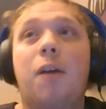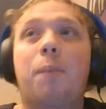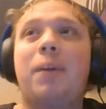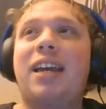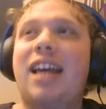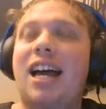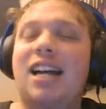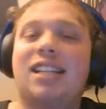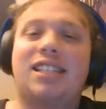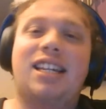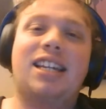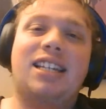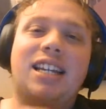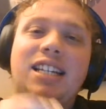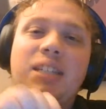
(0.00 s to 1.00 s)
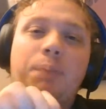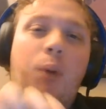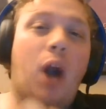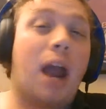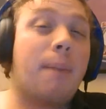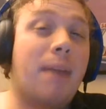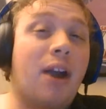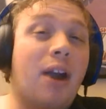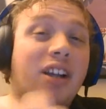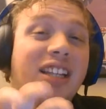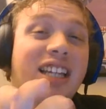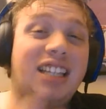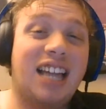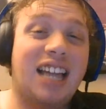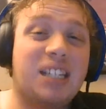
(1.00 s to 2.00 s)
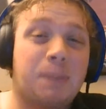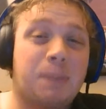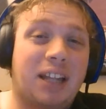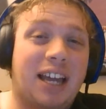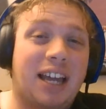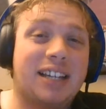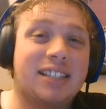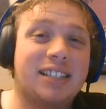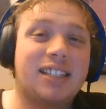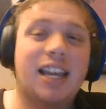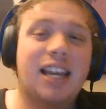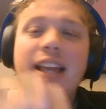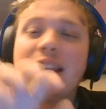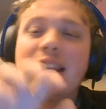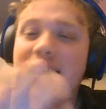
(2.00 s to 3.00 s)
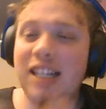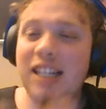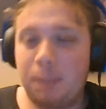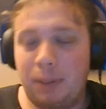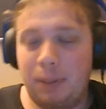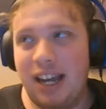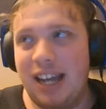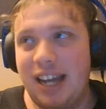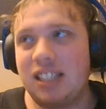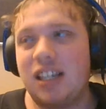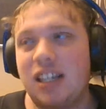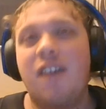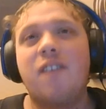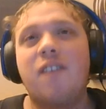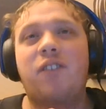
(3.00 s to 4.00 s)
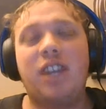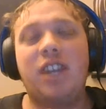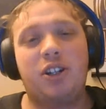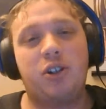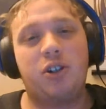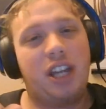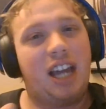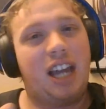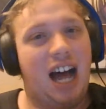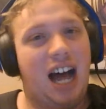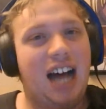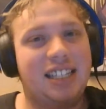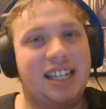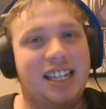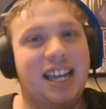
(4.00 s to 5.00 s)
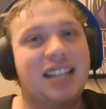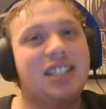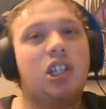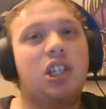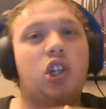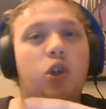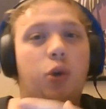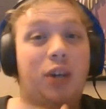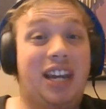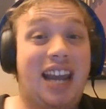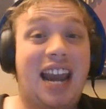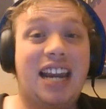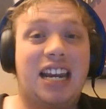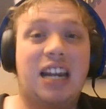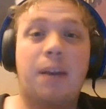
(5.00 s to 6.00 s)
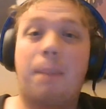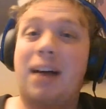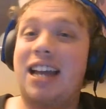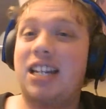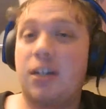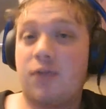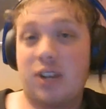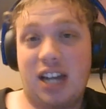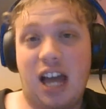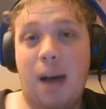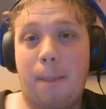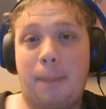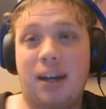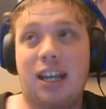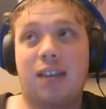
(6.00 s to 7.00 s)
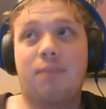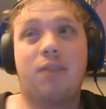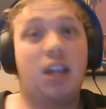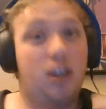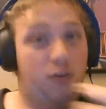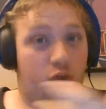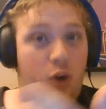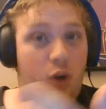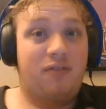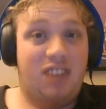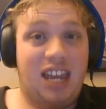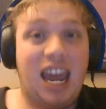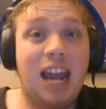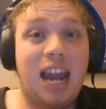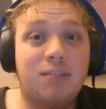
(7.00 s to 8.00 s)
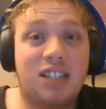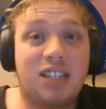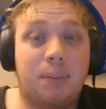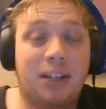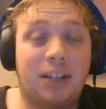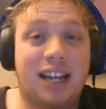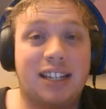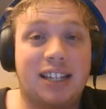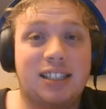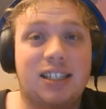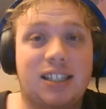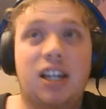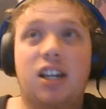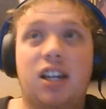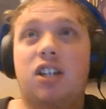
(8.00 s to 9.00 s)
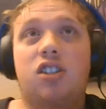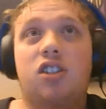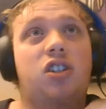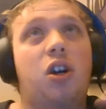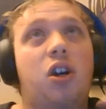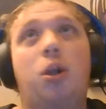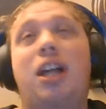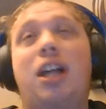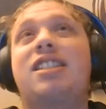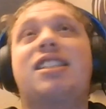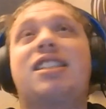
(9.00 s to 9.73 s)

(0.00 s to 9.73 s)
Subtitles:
Because he does primarily Let's Plays. Let's Plays feature the content created by a different company in the form of the games he plays. So let's